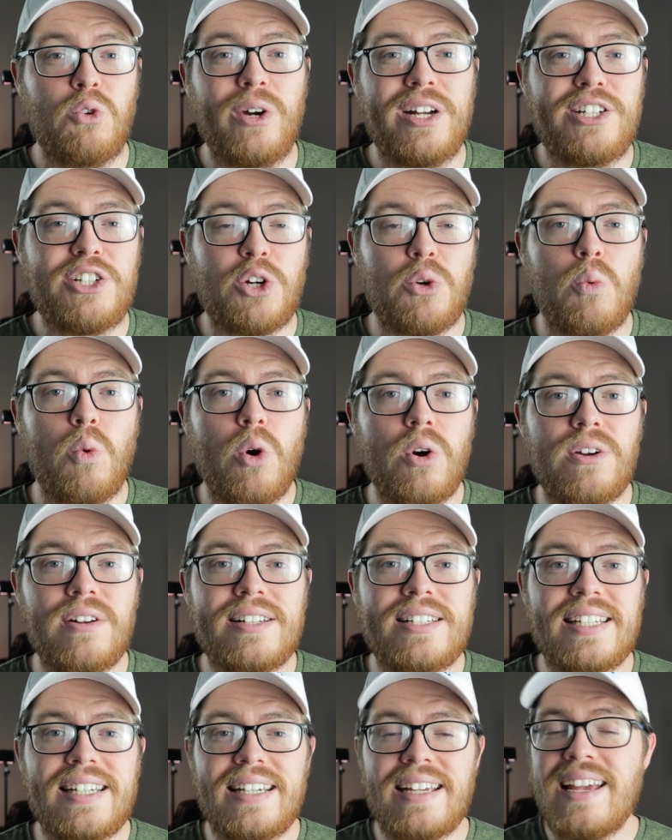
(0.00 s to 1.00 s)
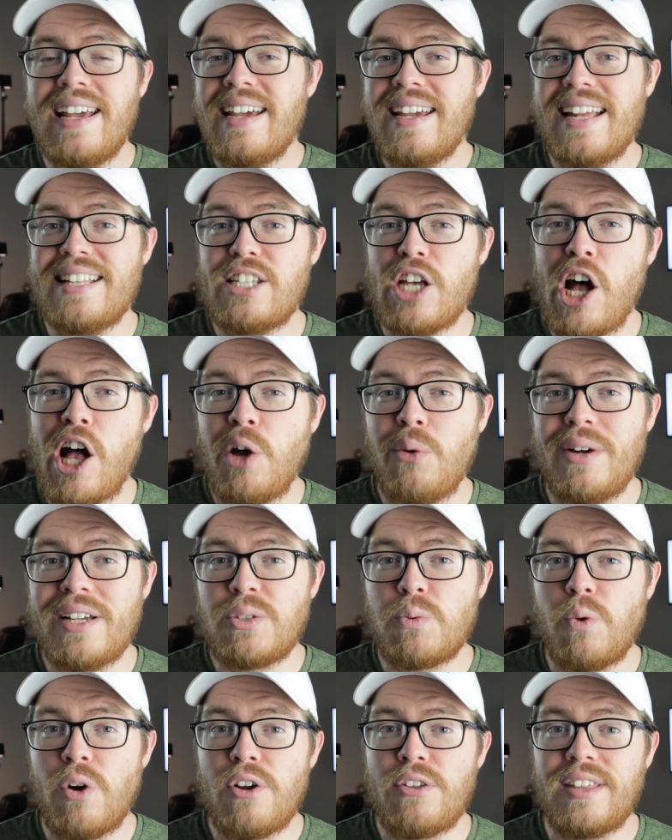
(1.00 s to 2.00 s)
void your warranty, it's
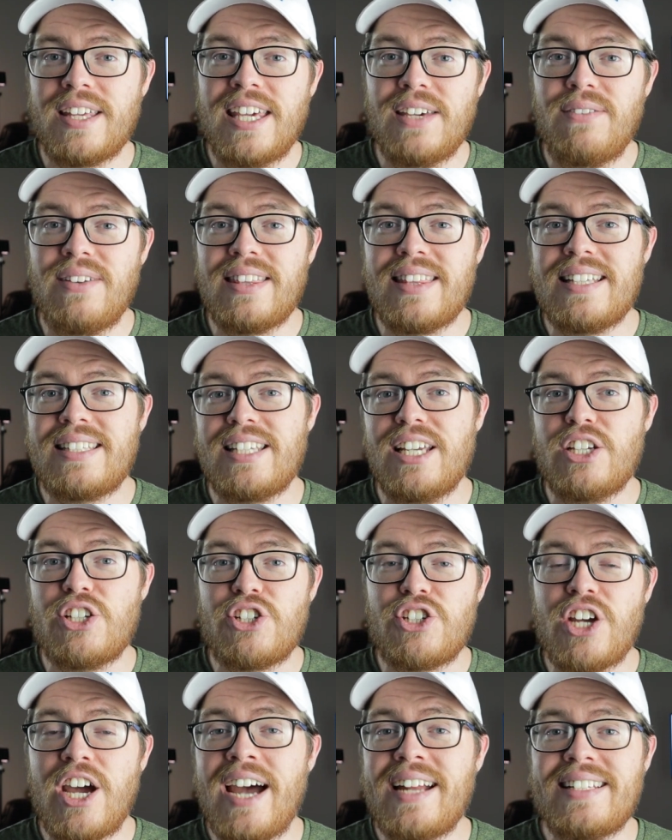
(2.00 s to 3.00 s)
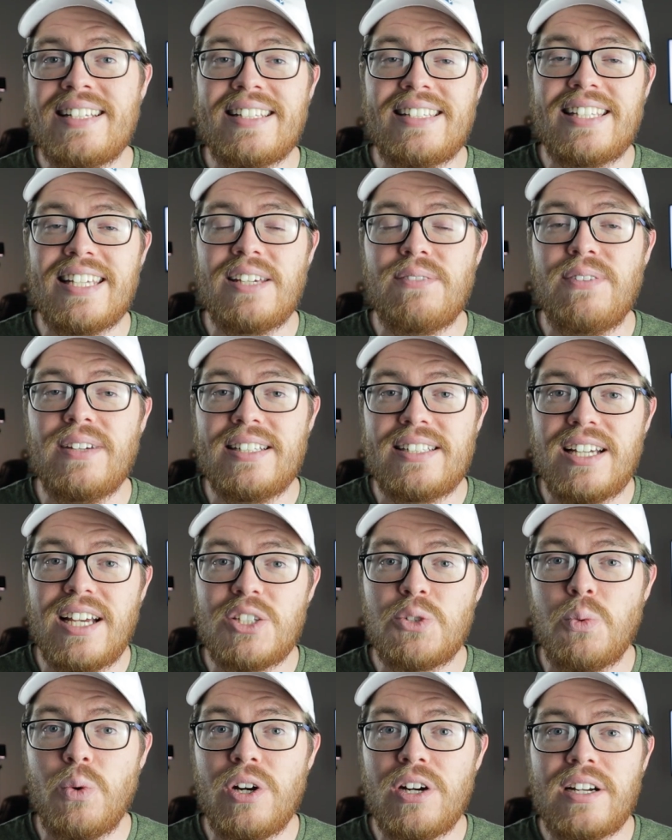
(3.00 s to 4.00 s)
always worth giving this a shot to see if it
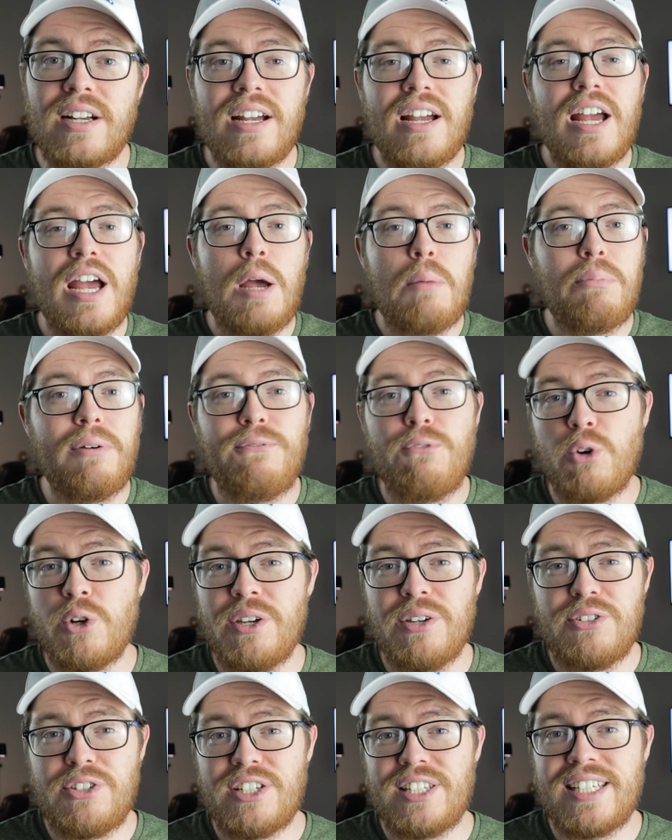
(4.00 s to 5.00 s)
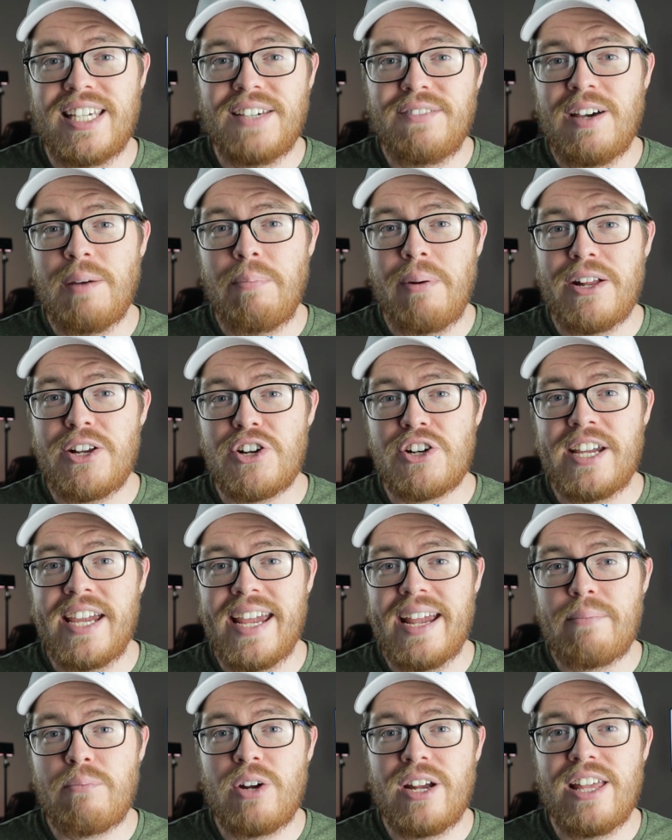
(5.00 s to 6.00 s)
does work before you just give up on your
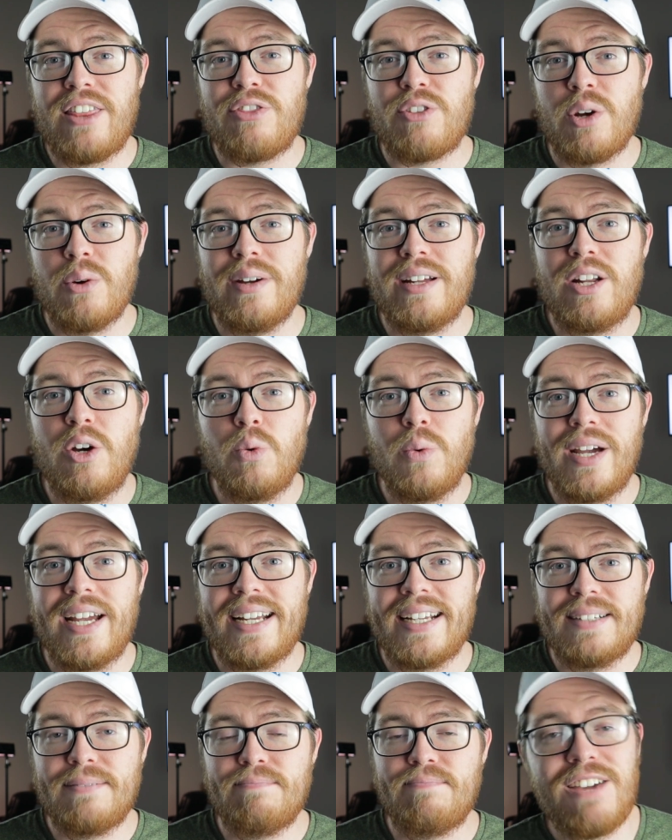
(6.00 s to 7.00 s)
camera and throw it away.